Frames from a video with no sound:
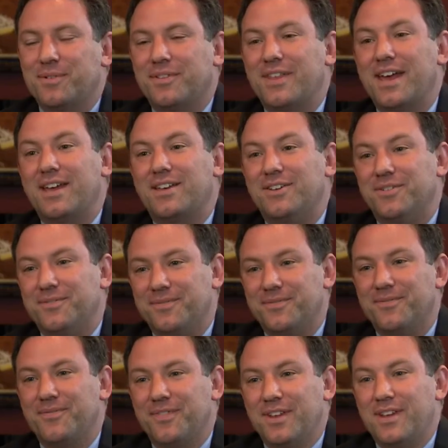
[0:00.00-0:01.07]
Thank you.
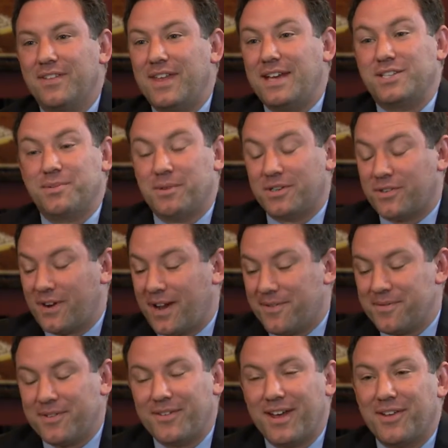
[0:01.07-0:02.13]
Thanks so much for having
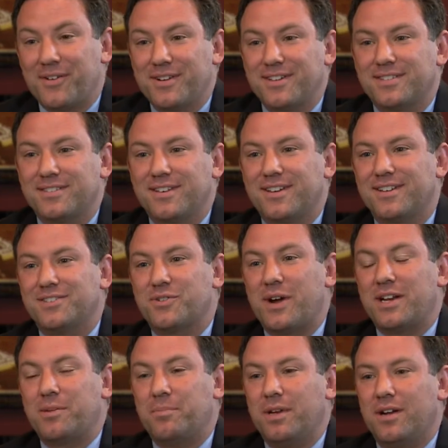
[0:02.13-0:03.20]
me, Valerie. It's
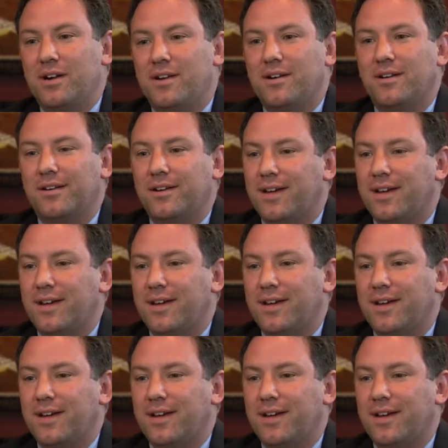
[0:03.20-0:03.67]
great to be here, and